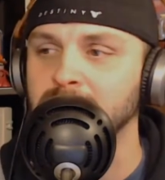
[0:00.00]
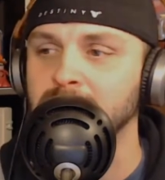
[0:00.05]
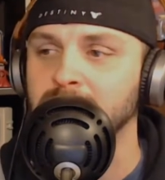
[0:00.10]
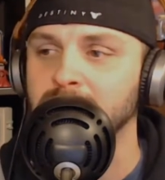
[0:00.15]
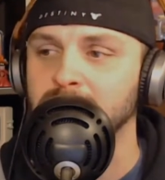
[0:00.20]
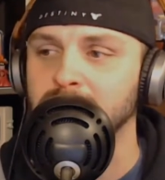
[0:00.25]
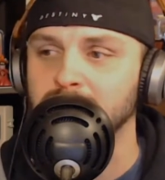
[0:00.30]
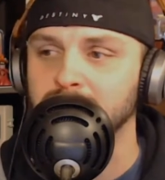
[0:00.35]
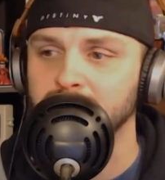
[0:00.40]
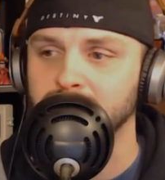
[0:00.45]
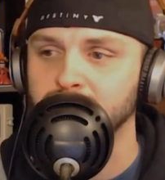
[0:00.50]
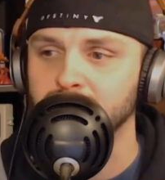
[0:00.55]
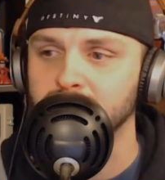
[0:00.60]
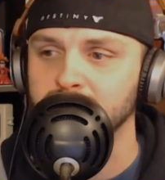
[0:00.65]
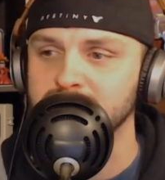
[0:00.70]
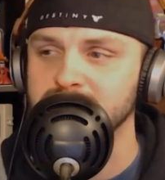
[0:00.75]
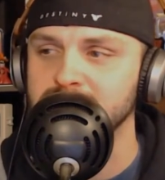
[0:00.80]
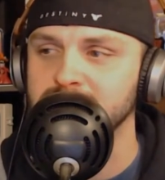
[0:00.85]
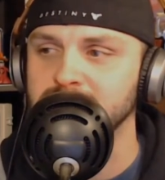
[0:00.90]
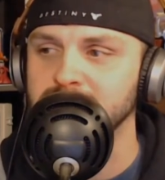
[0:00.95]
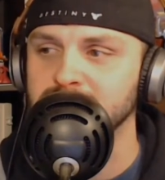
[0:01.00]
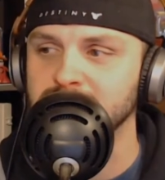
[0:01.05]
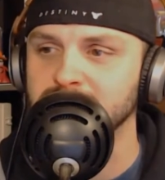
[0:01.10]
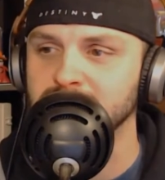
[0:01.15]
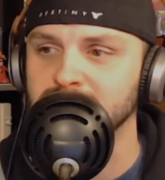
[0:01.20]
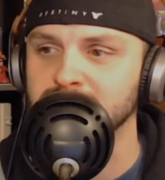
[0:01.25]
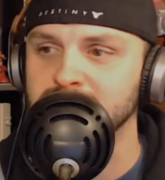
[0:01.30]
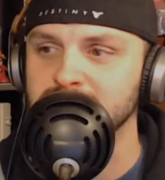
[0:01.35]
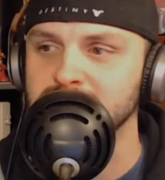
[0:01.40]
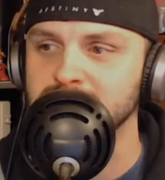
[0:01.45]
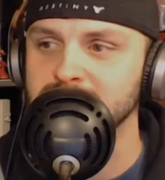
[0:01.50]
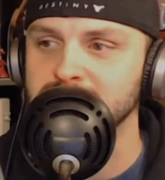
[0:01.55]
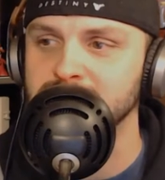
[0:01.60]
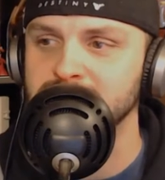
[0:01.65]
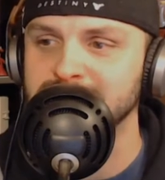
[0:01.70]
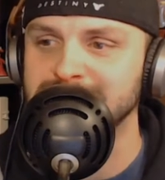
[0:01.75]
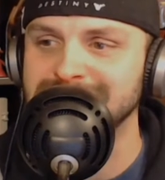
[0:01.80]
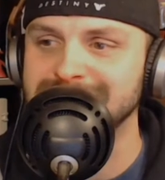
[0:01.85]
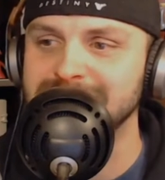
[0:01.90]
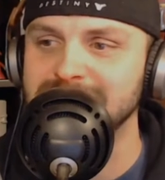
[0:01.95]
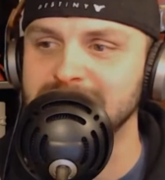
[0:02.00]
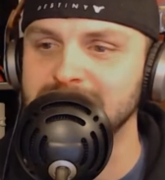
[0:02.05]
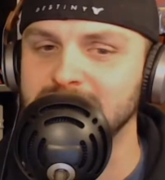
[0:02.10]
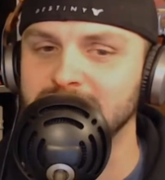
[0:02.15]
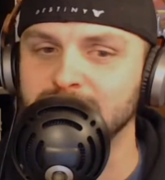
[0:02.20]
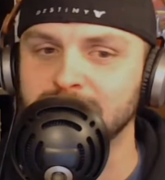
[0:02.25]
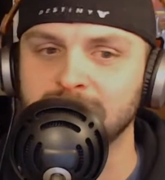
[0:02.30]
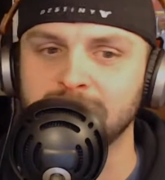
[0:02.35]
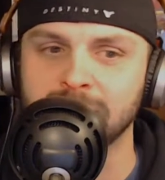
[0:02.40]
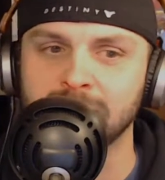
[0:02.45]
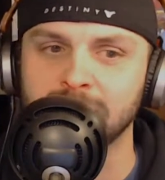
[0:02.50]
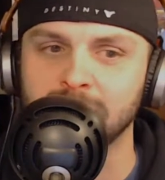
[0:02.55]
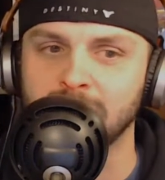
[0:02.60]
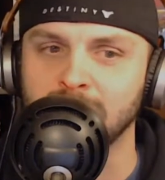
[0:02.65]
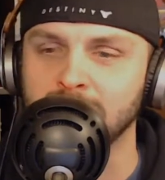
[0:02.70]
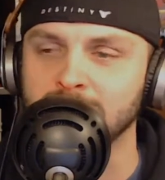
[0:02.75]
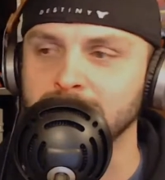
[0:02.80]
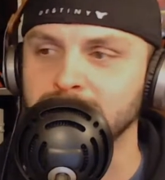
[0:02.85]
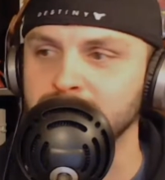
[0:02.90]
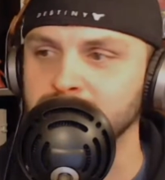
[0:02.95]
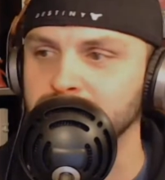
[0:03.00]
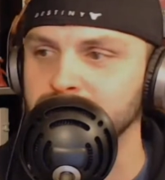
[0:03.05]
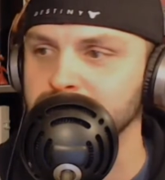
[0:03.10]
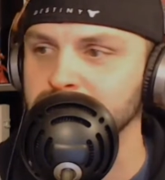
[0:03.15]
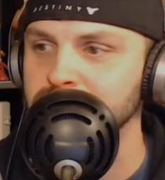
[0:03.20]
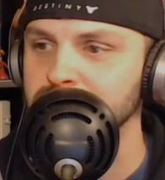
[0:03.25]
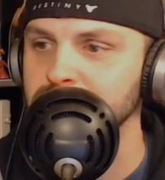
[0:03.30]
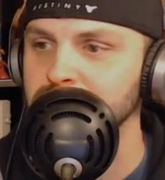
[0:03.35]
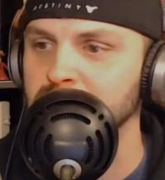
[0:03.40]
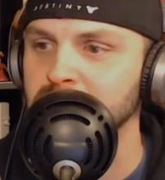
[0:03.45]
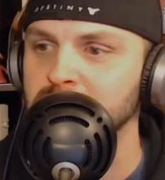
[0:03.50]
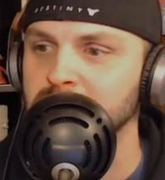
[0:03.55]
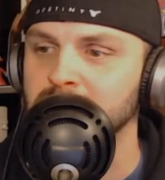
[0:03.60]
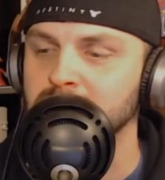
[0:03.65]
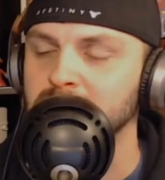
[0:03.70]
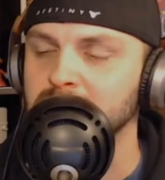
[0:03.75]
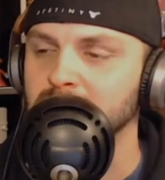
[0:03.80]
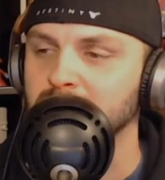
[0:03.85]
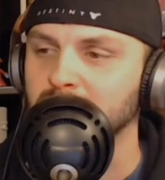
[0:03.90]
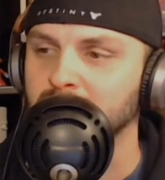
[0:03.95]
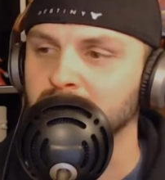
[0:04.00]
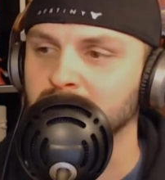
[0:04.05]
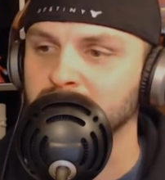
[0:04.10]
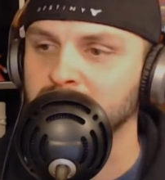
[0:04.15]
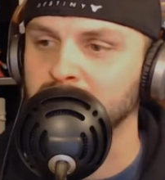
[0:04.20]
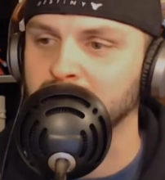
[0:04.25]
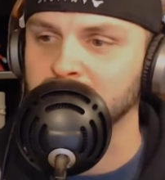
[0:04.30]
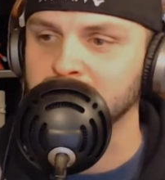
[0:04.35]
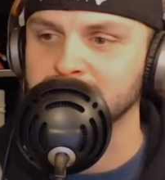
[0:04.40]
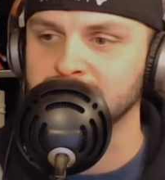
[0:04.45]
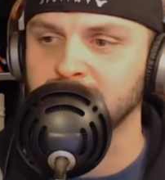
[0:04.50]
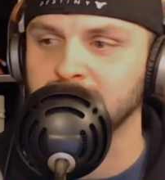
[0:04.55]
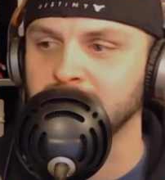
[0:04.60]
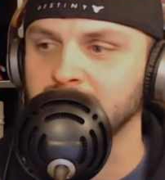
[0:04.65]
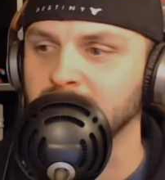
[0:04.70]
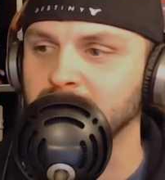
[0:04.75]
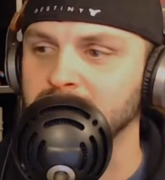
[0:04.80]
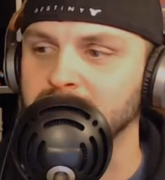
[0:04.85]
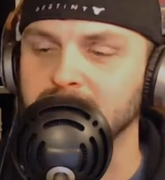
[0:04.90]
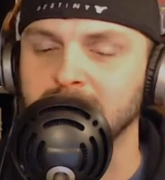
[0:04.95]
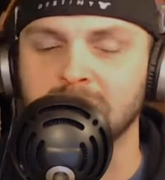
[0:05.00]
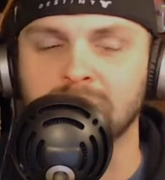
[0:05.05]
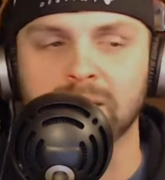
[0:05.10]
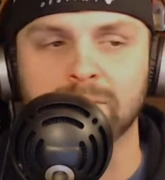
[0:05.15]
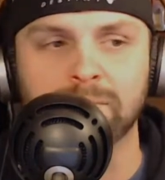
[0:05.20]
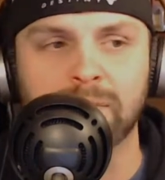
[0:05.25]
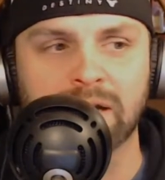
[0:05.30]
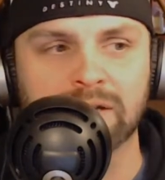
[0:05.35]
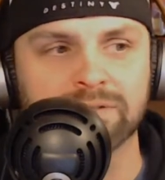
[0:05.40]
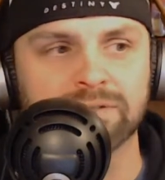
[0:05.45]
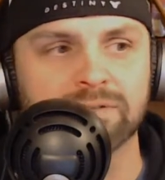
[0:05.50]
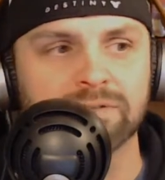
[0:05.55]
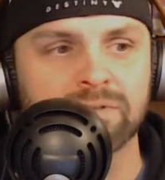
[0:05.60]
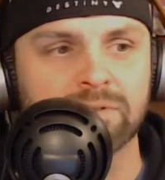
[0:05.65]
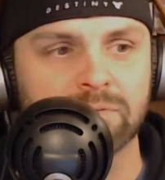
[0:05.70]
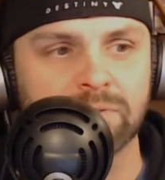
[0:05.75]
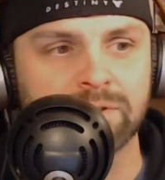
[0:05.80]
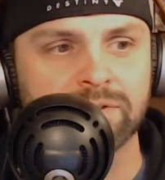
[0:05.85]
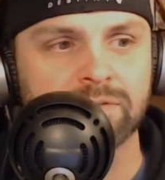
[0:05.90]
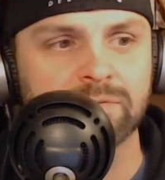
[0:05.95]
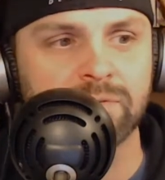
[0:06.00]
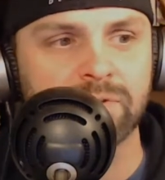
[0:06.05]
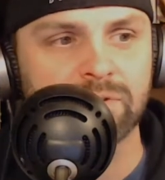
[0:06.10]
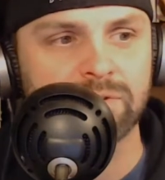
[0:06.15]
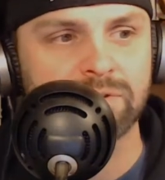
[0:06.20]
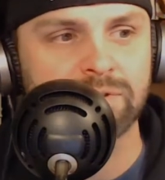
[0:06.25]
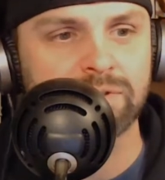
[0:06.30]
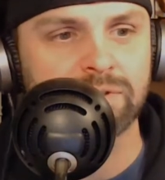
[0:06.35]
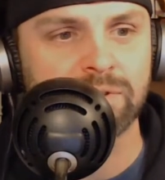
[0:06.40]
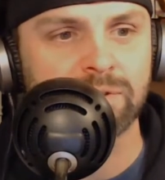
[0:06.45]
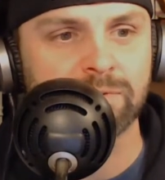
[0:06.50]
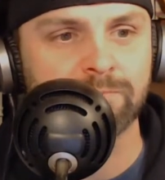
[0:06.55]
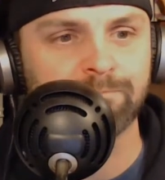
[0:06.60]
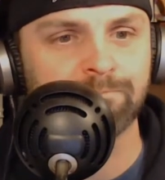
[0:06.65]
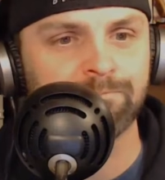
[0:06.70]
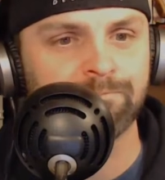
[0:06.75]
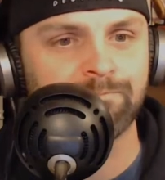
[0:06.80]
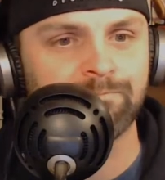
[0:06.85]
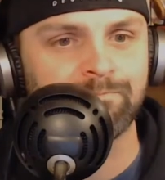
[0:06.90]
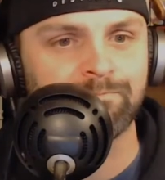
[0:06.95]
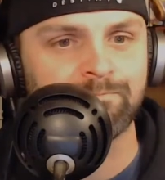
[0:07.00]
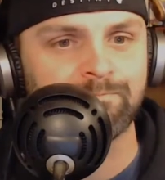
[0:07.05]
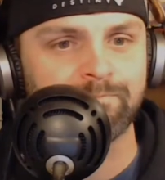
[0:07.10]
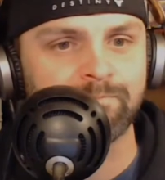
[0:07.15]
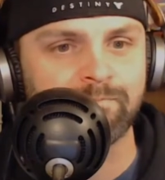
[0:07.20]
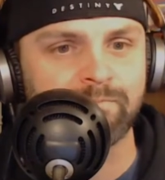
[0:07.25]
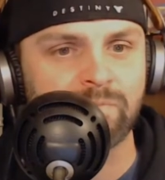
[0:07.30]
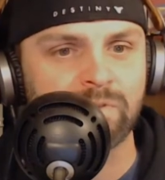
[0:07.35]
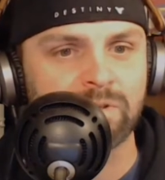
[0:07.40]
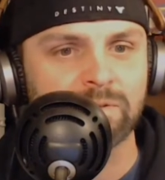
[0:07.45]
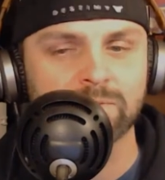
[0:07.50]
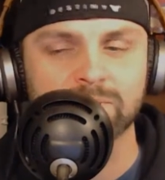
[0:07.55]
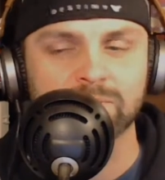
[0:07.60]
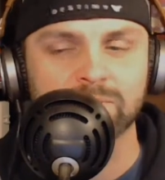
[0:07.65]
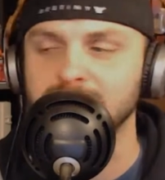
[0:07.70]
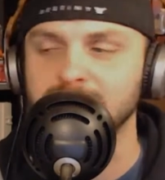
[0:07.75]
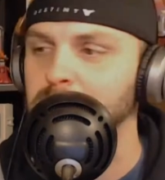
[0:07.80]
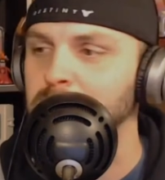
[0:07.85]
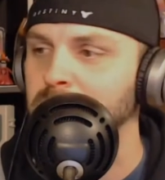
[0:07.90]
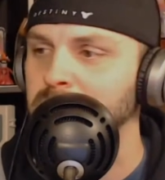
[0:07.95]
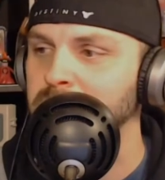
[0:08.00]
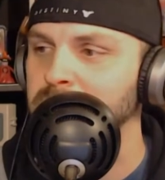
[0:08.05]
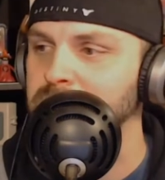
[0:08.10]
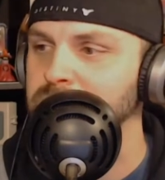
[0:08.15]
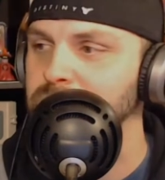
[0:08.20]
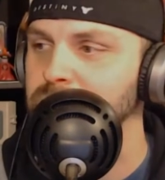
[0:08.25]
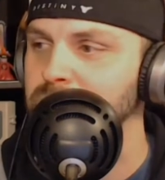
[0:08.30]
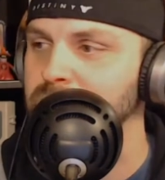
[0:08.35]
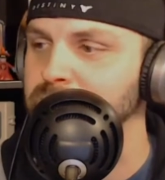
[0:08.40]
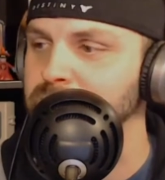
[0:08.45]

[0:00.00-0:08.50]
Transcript: And if you're listening to this, you can see the video on YouTube on our channel, Masters of the Retroverse. So we'll see everybody next week.